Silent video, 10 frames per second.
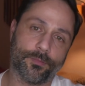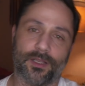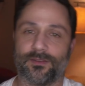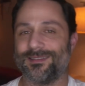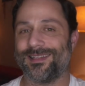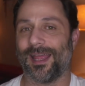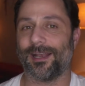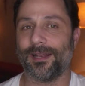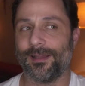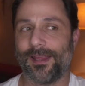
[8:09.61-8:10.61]
because
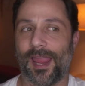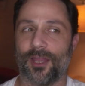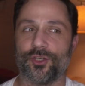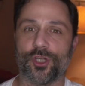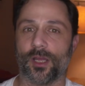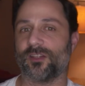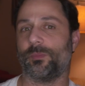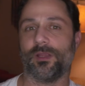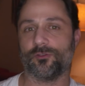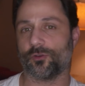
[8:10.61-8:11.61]
identity can't just
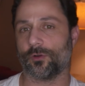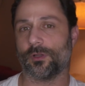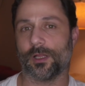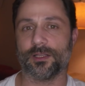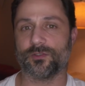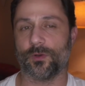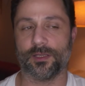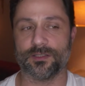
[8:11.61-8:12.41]
be internalized, right?